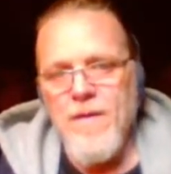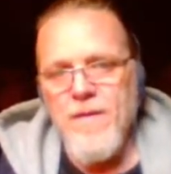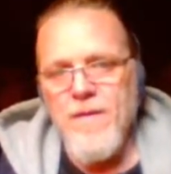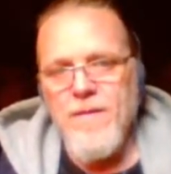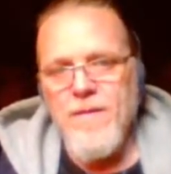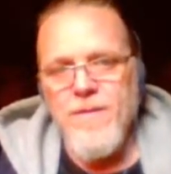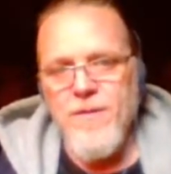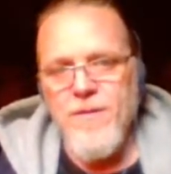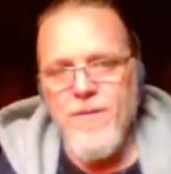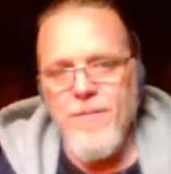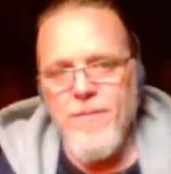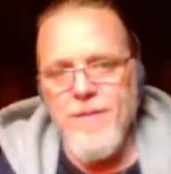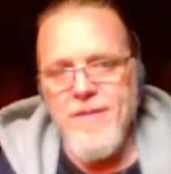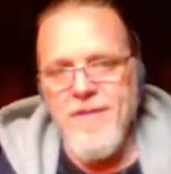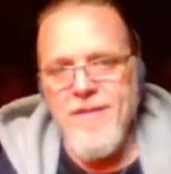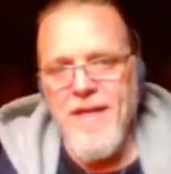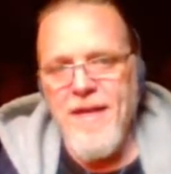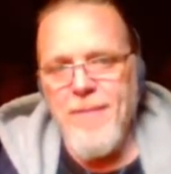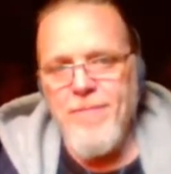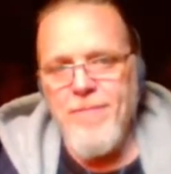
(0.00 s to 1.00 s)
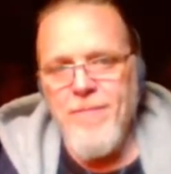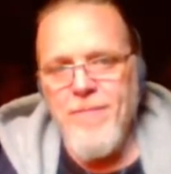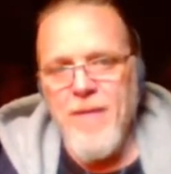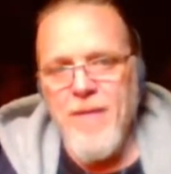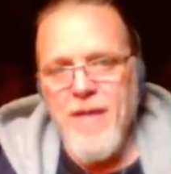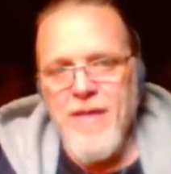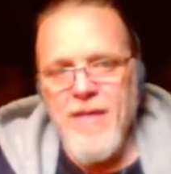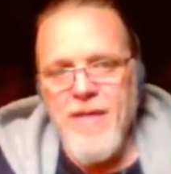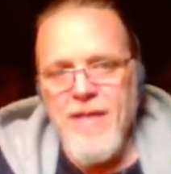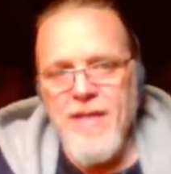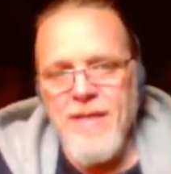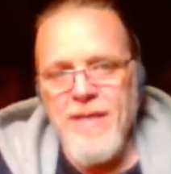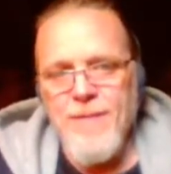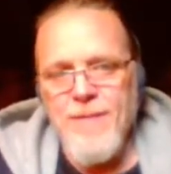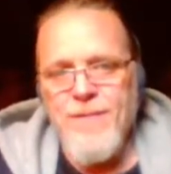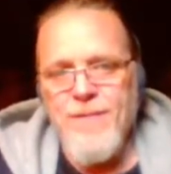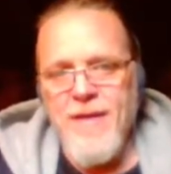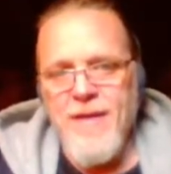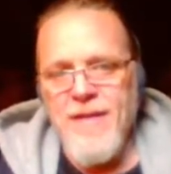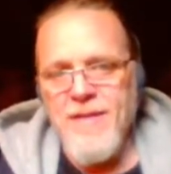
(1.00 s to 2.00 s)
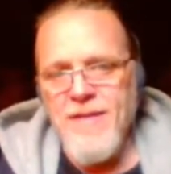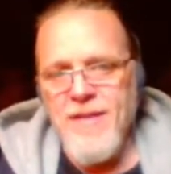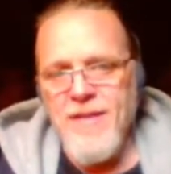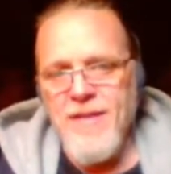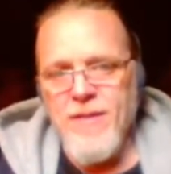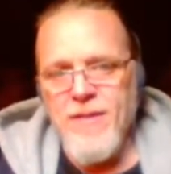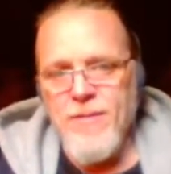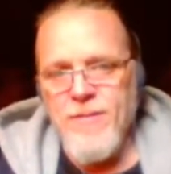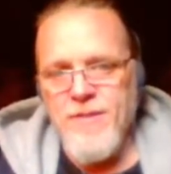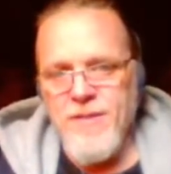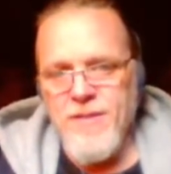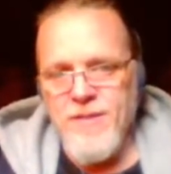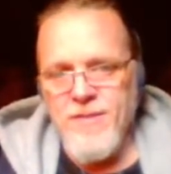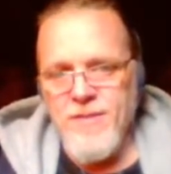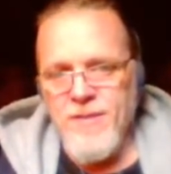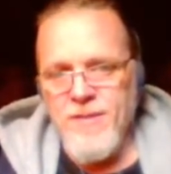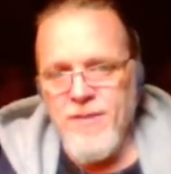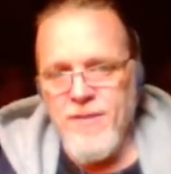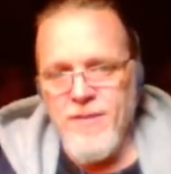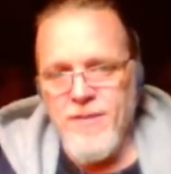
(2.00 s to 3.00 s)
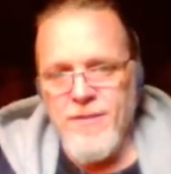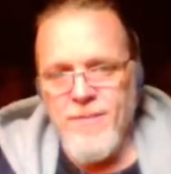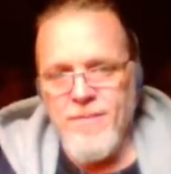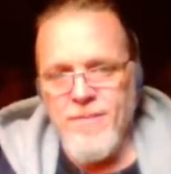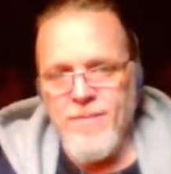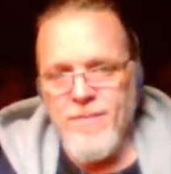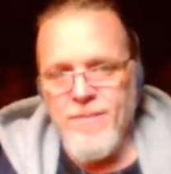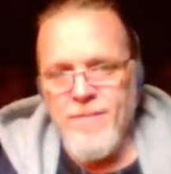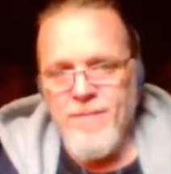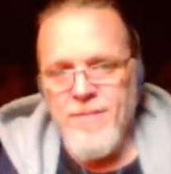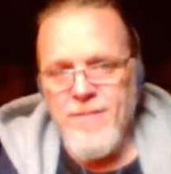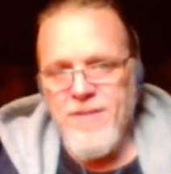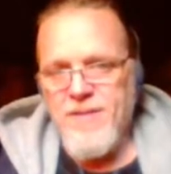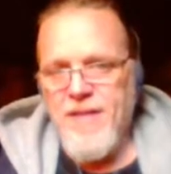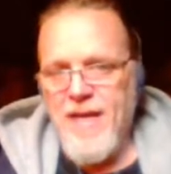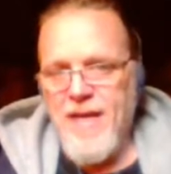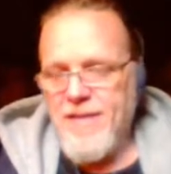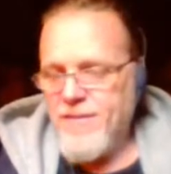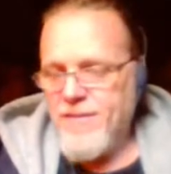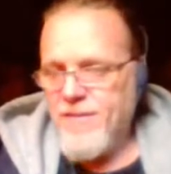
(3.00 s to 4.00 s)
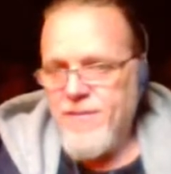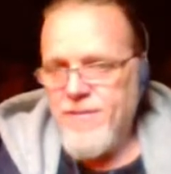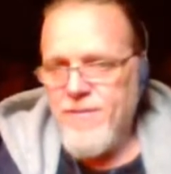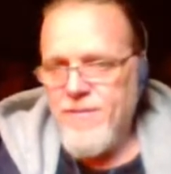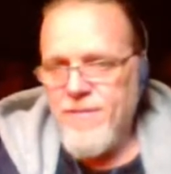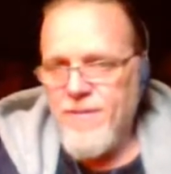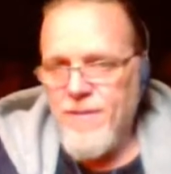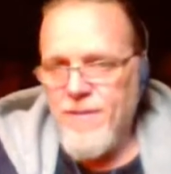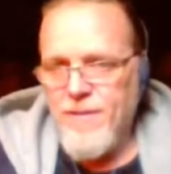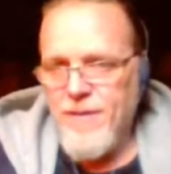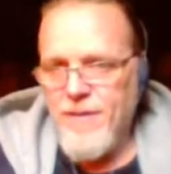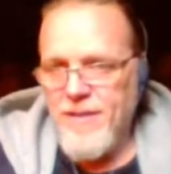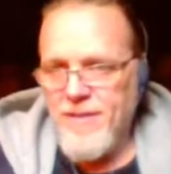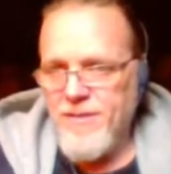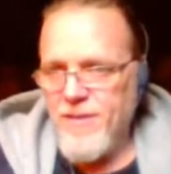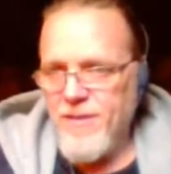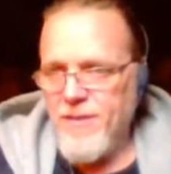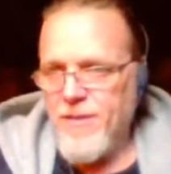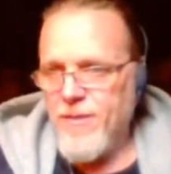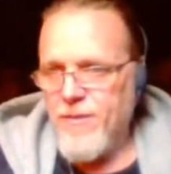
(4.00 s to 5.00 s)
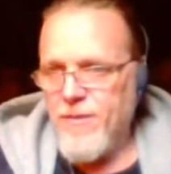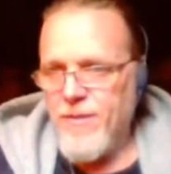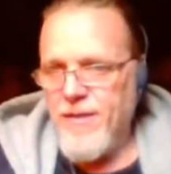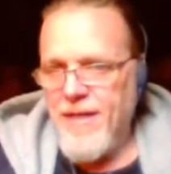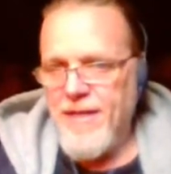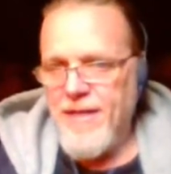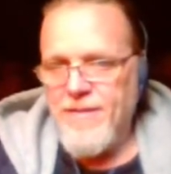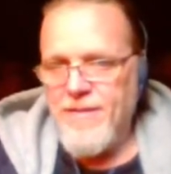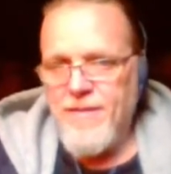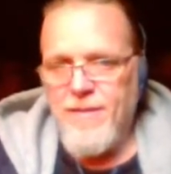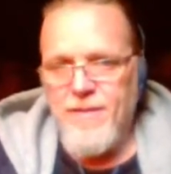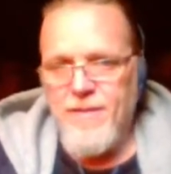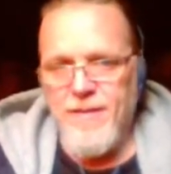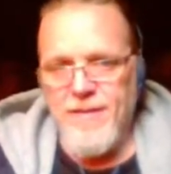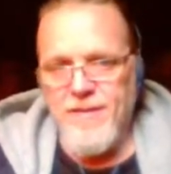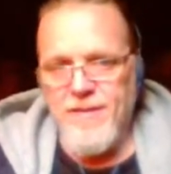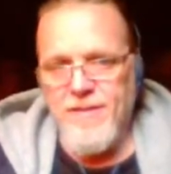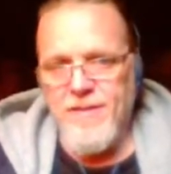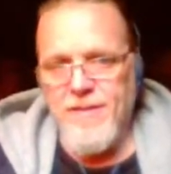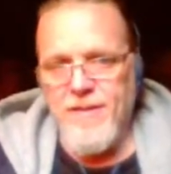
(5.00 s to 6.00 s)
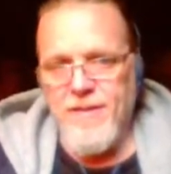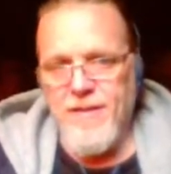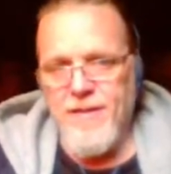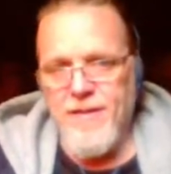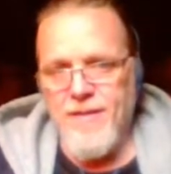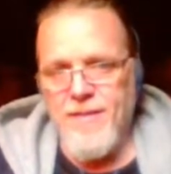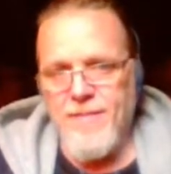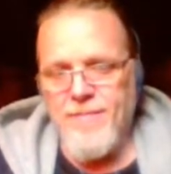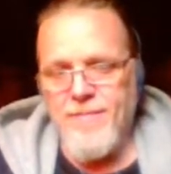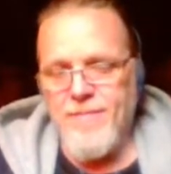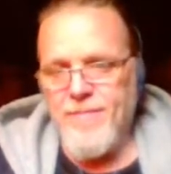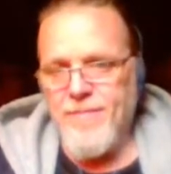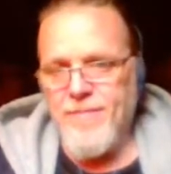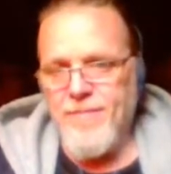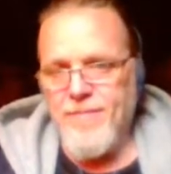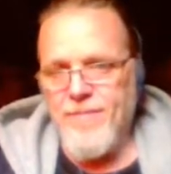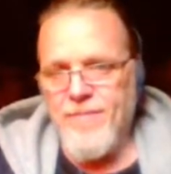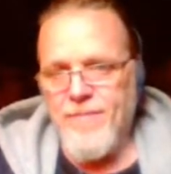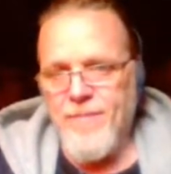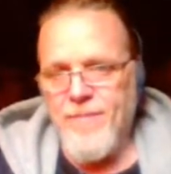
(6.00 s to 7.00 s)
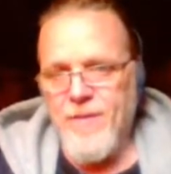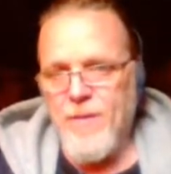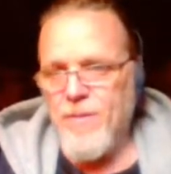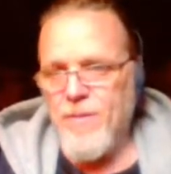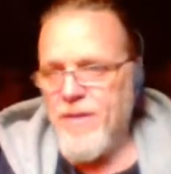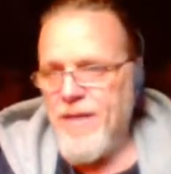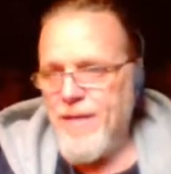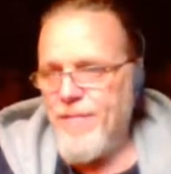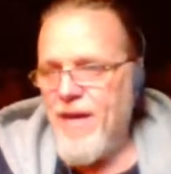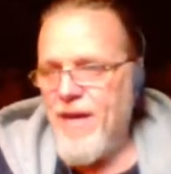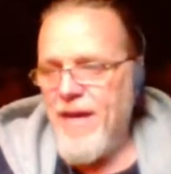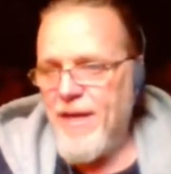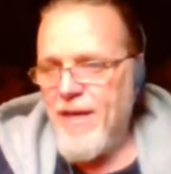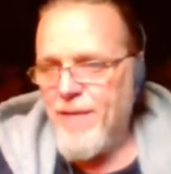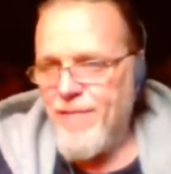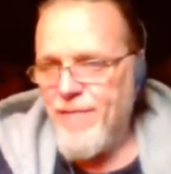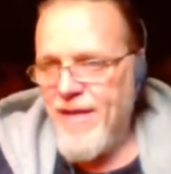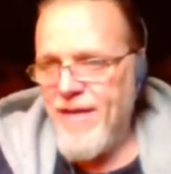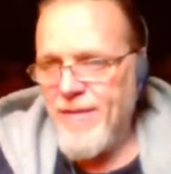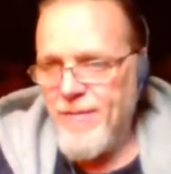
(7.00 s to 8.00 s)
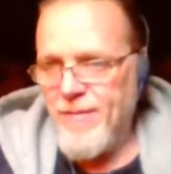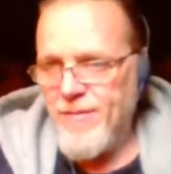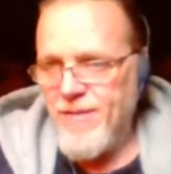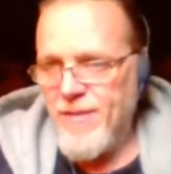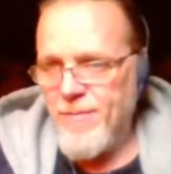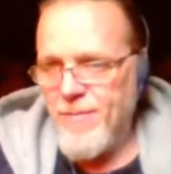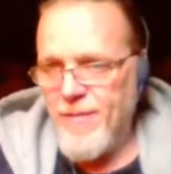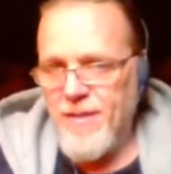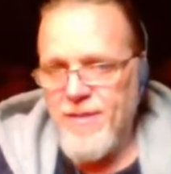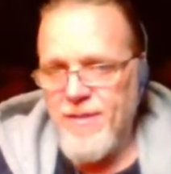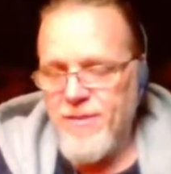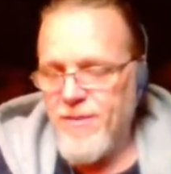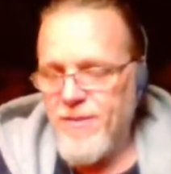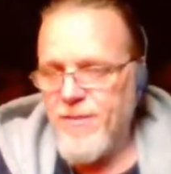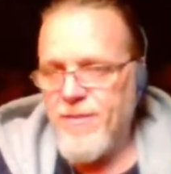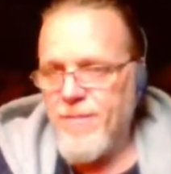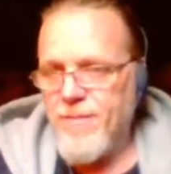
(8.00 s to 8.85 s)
So there is that. And then finally, it goes into your stats, the things that you're good at, the things that you can have higher values in because you're